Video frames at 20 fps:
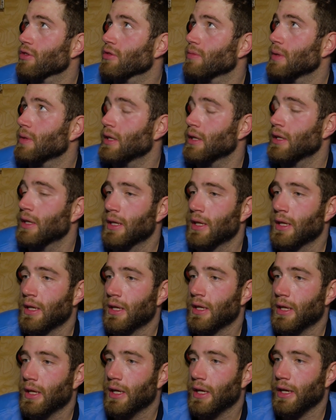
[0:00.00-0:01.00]
room
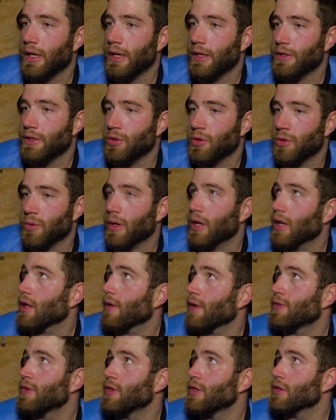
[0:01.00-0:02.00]
and doing what I
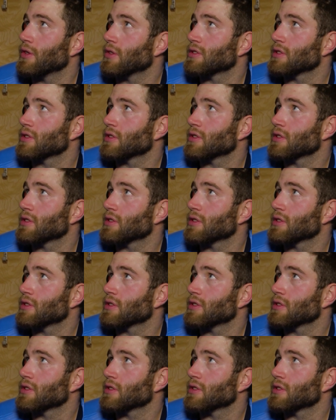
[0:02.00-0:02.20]
love to do.